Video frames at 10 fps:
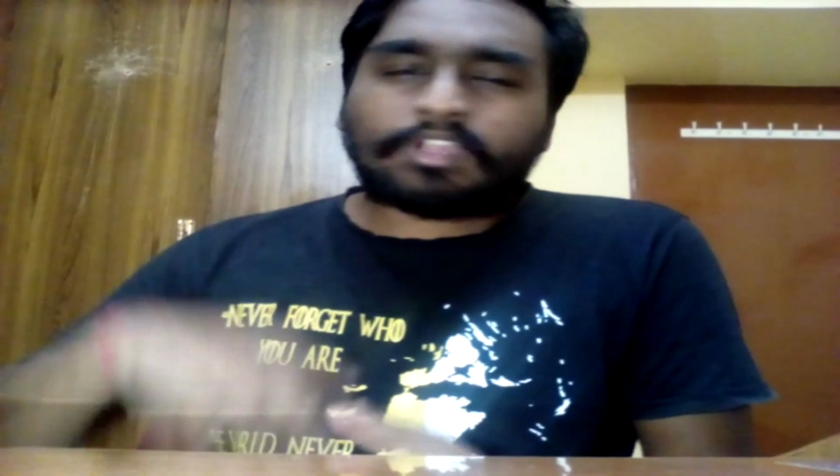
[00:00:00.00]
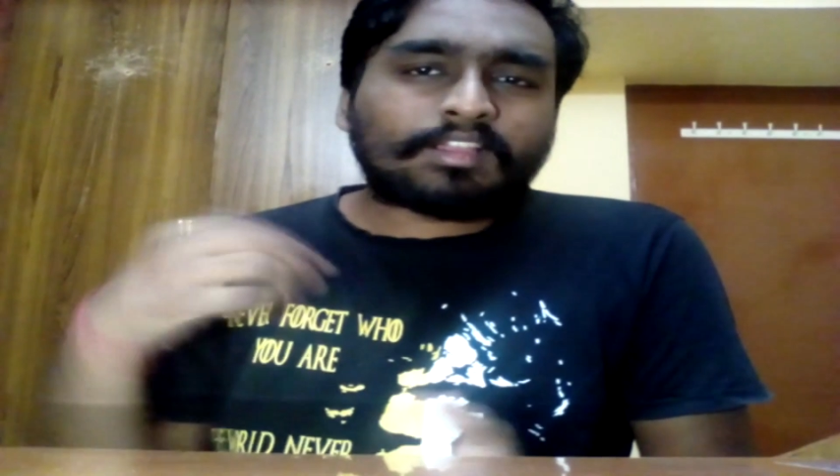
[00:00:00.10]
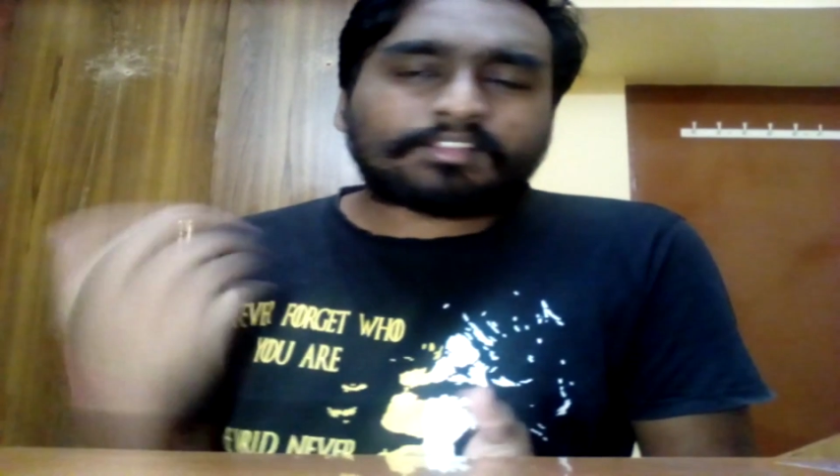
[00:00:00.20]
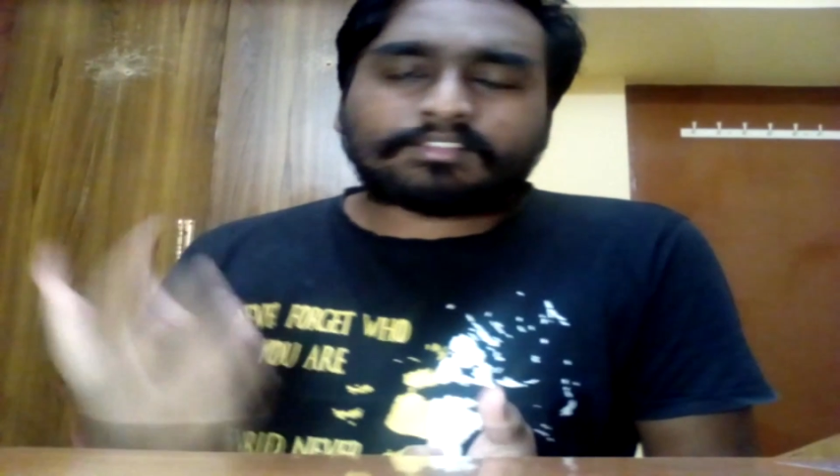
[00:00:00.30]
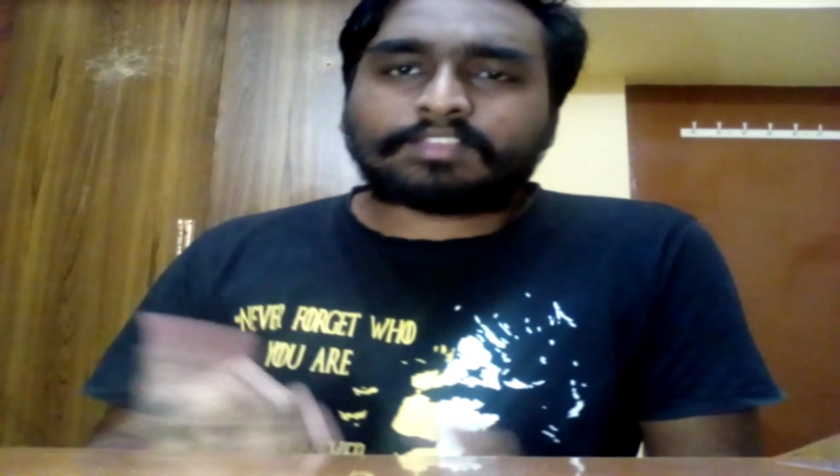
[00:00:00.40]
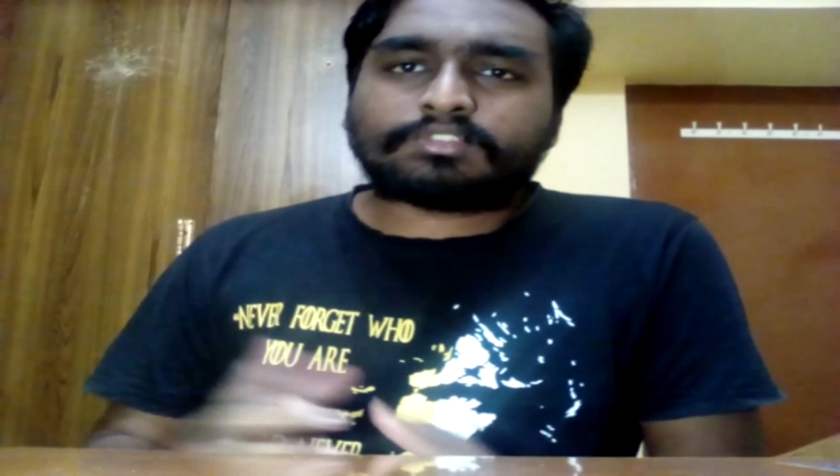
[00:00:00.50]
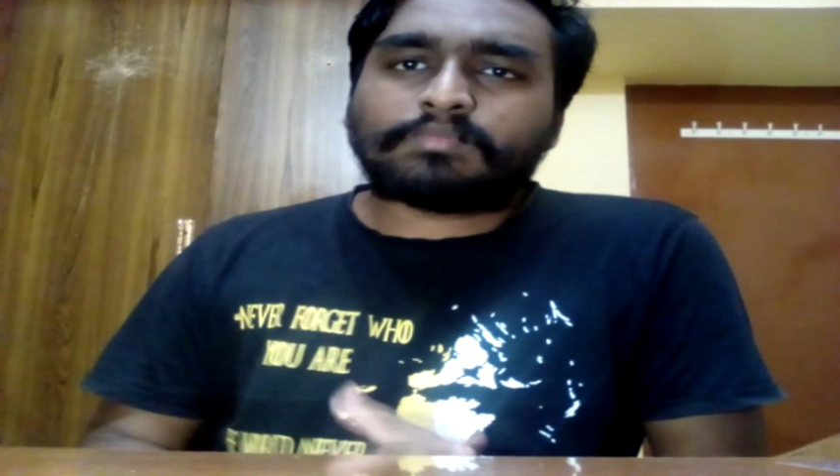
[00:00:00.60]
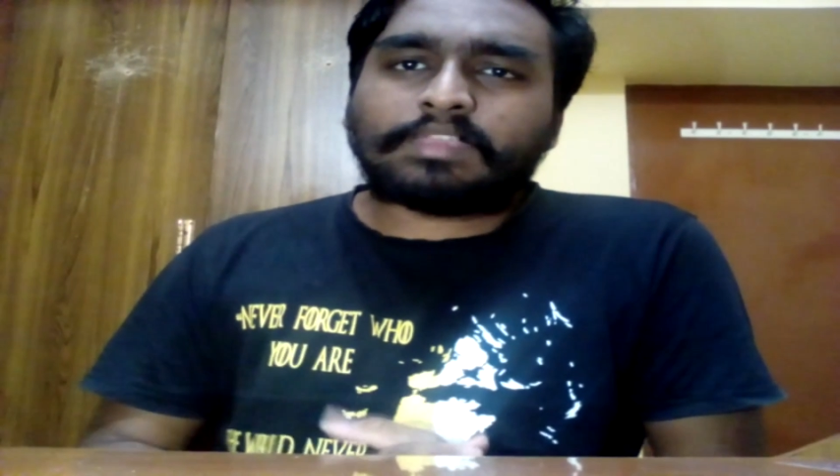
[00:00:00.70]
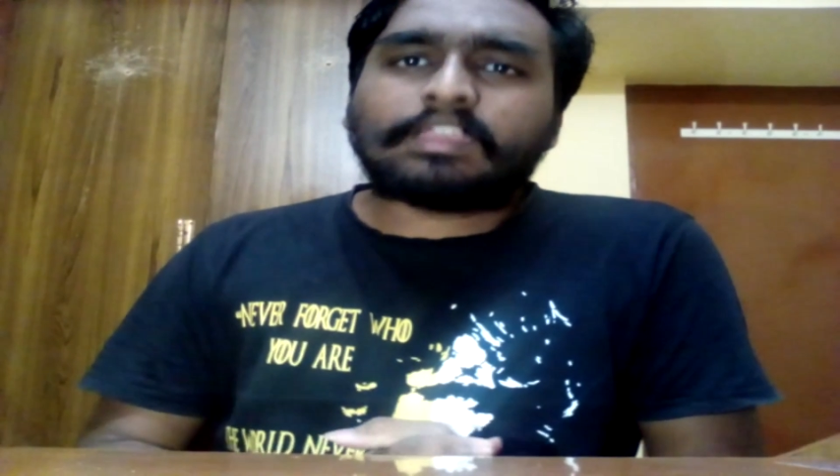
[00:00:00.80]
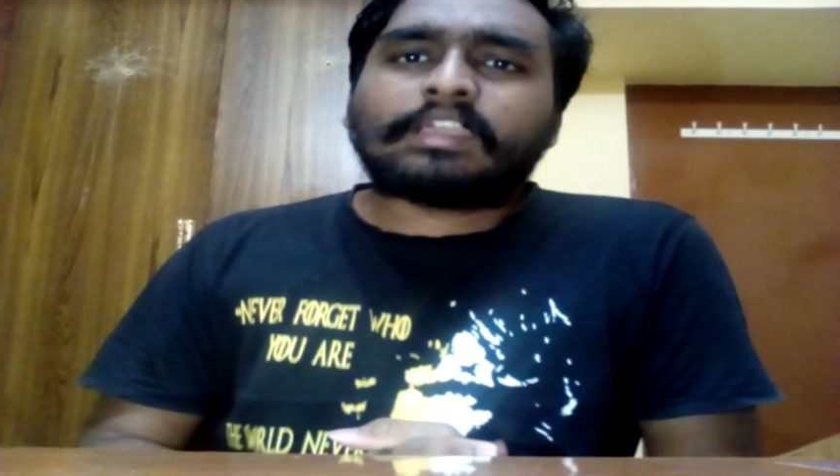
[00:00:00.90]
trailer thing
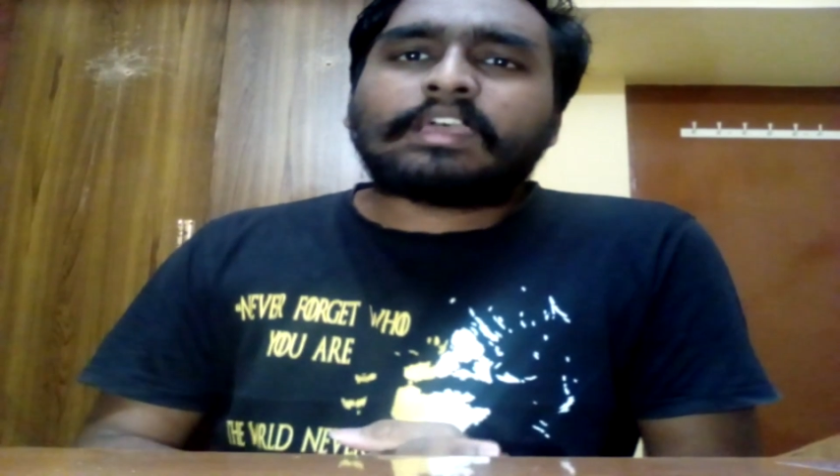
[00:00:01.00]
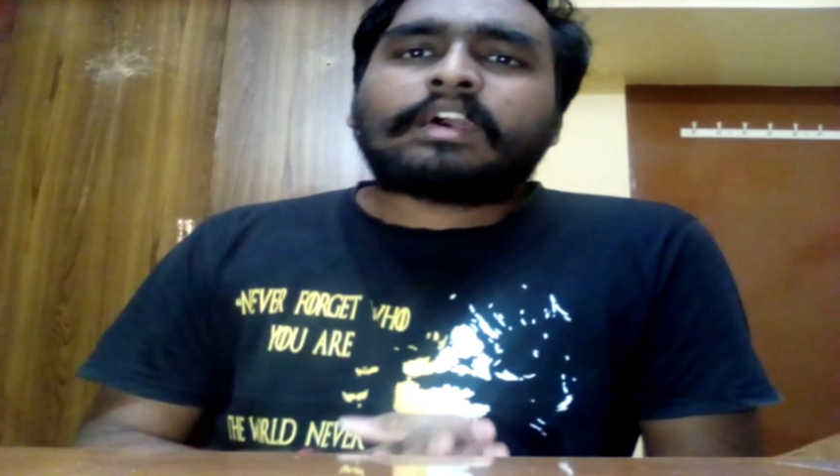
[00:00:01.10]
to me.